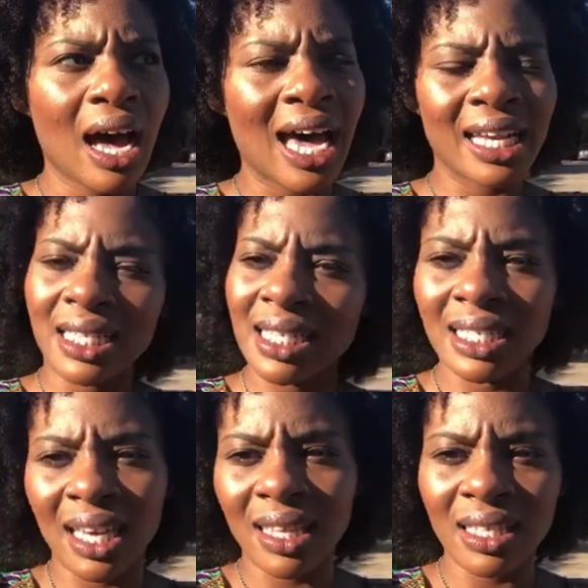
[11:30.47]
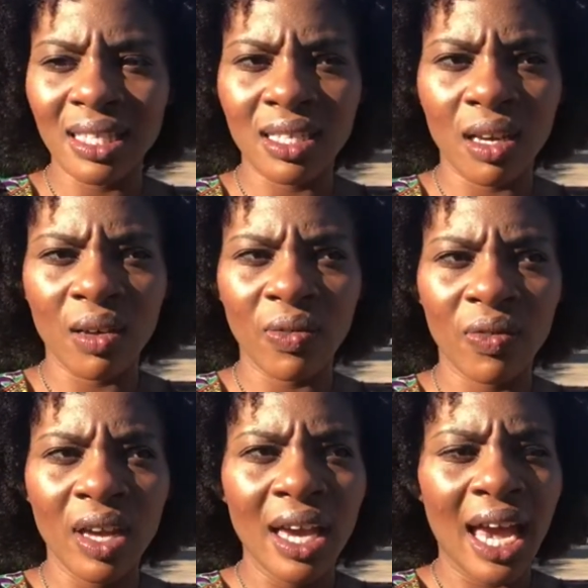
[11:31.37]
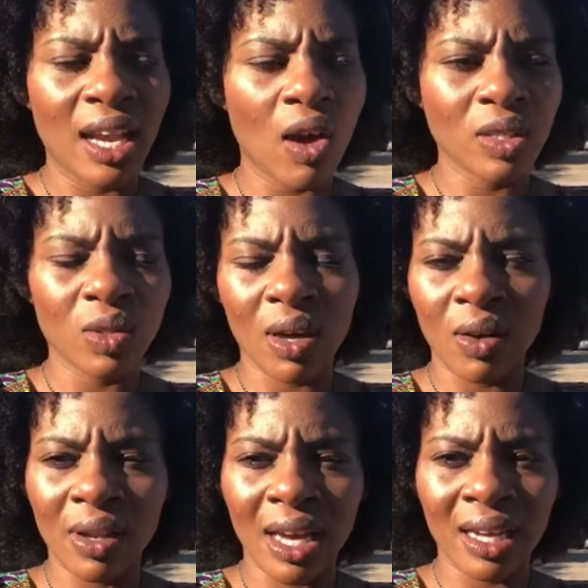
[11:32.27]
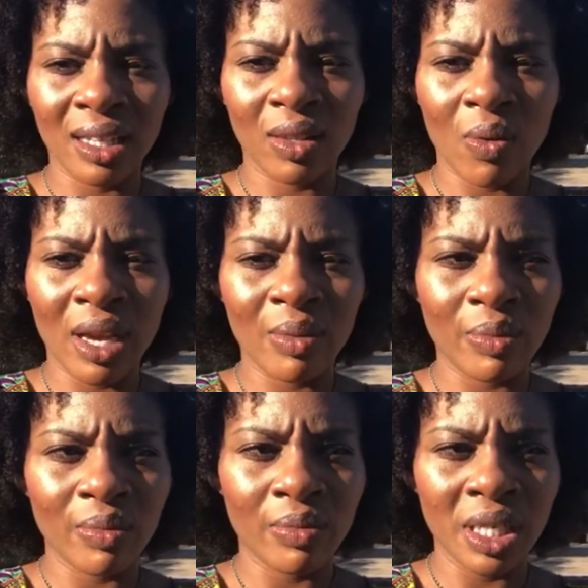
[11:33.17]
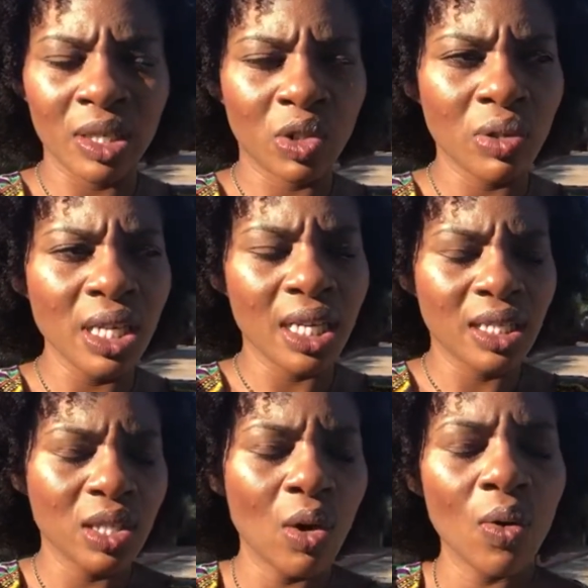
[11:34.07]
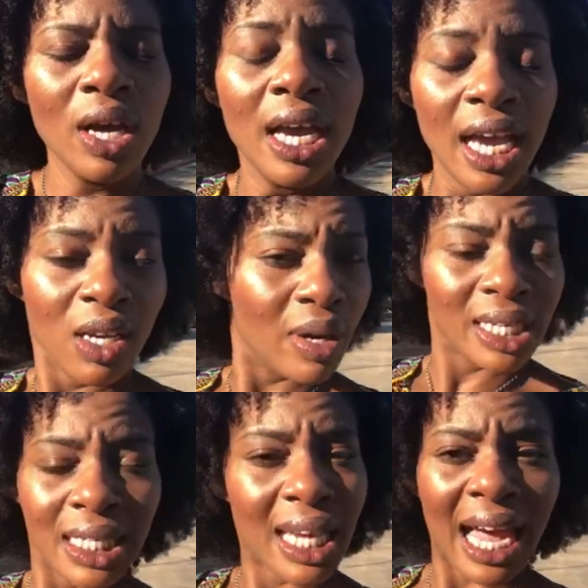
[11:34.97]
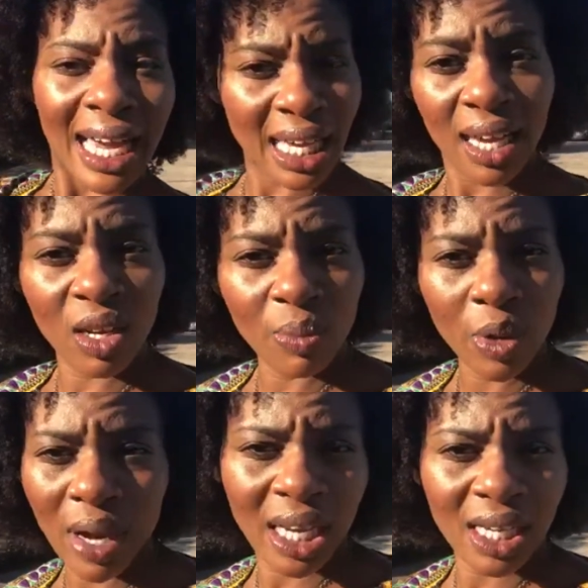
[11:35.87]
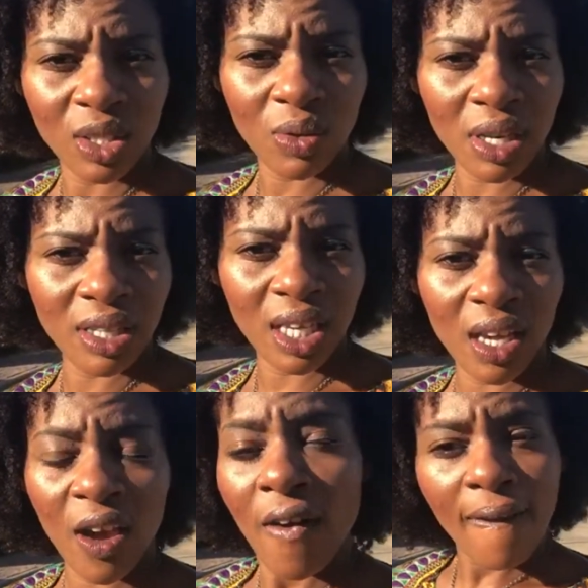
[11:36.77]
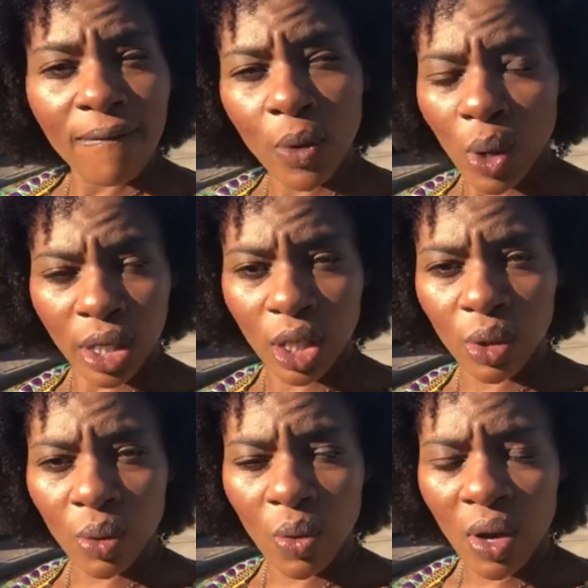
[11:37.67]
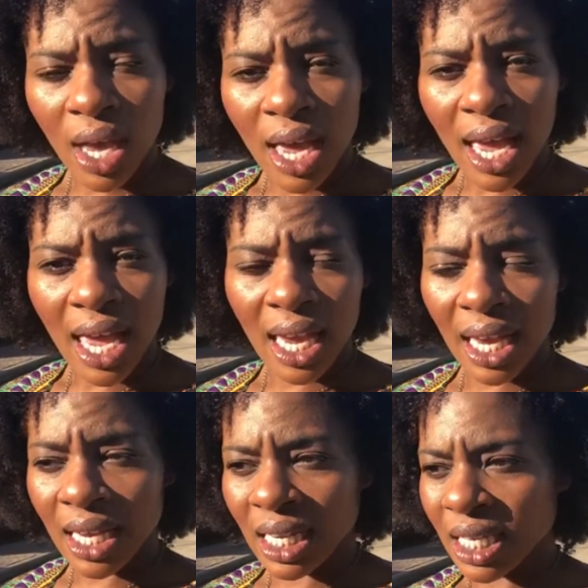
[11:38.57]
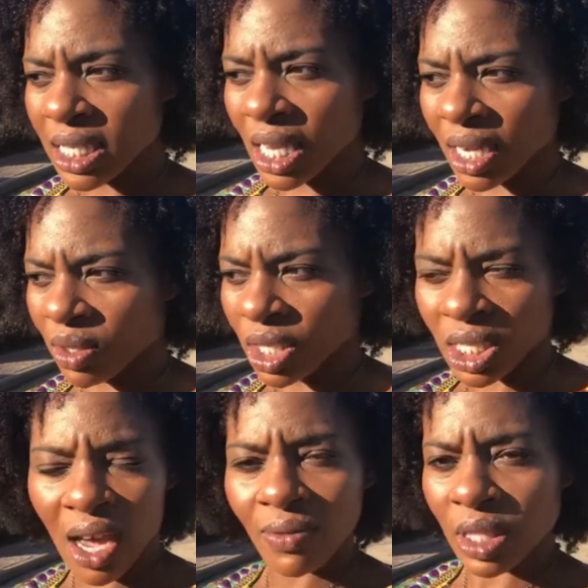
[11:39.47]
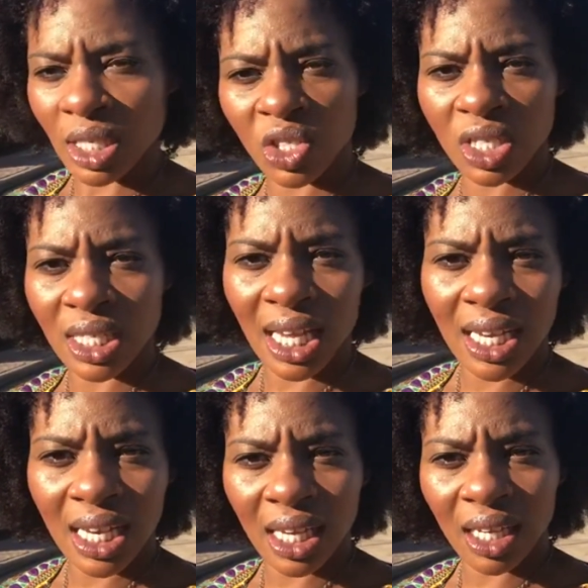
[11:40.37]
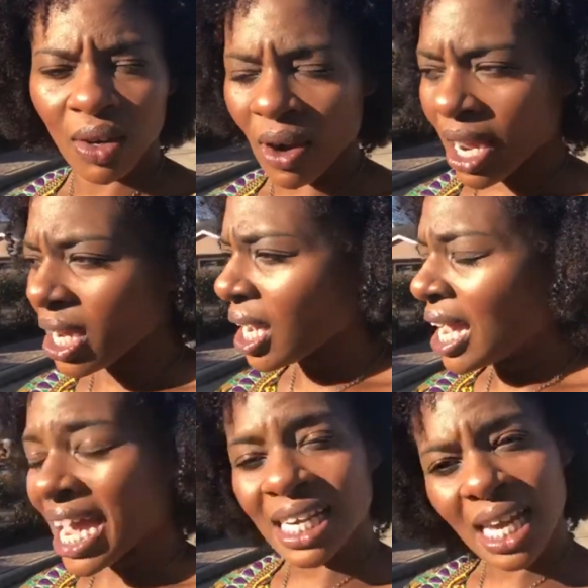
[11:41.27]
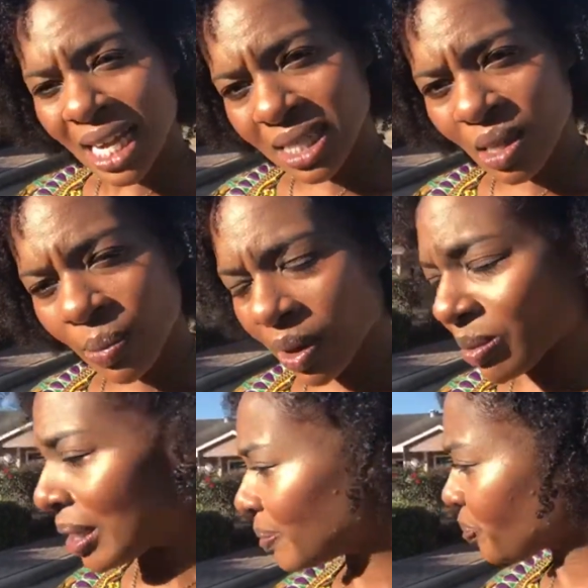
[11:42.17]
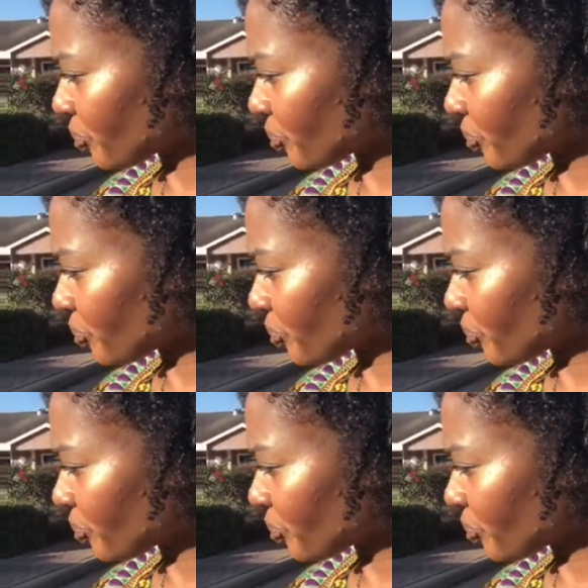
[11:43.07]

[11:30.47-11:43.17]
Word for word: I didn't say this stuff, and also I don't like the way I'm being treated. So, anyway, he's like, I can't help you, I can't do anything for you. And he's like, This conversation is ending, right? And he hangs up on me.